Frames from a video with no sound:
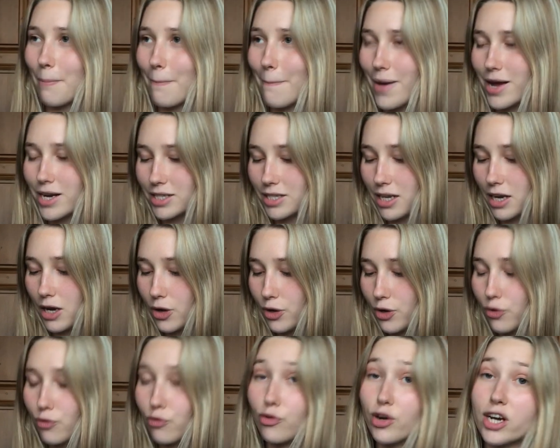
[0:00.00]
Makes it
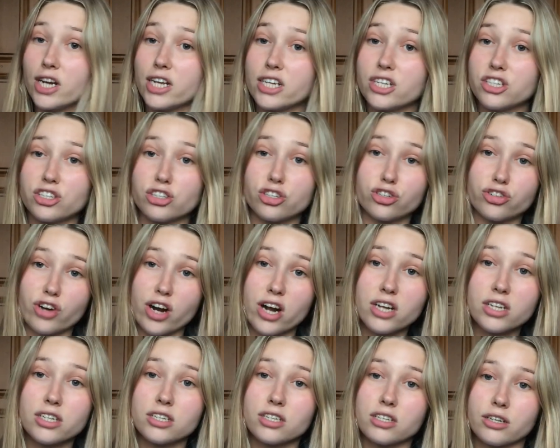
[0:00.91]
look really
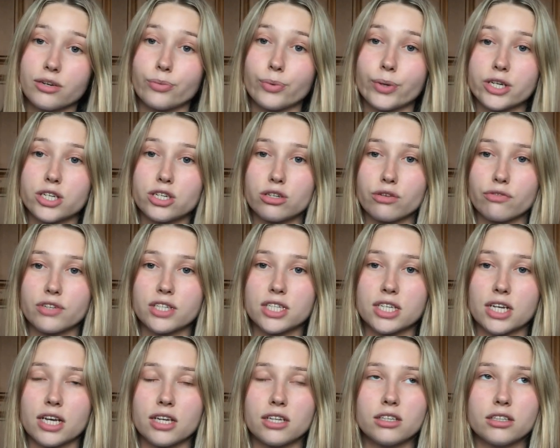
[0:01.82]
distressed, which is
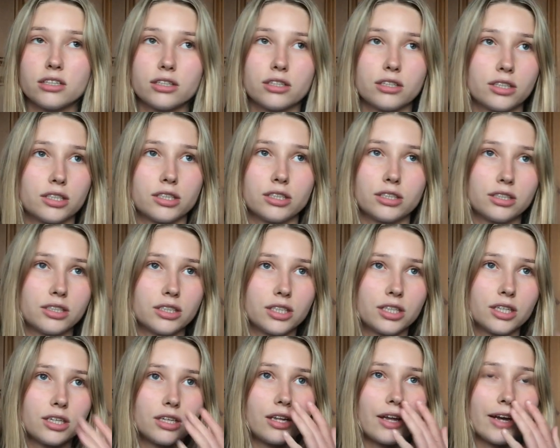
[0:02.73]
obviously
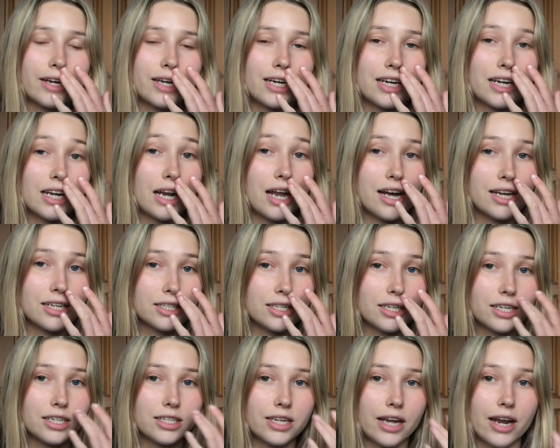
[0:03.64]
like a
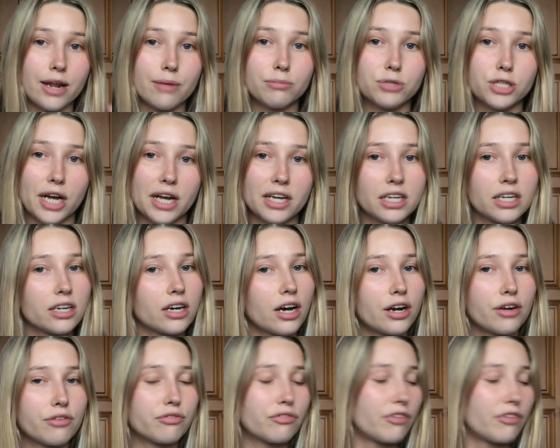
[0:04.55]
classic denim jacket kind of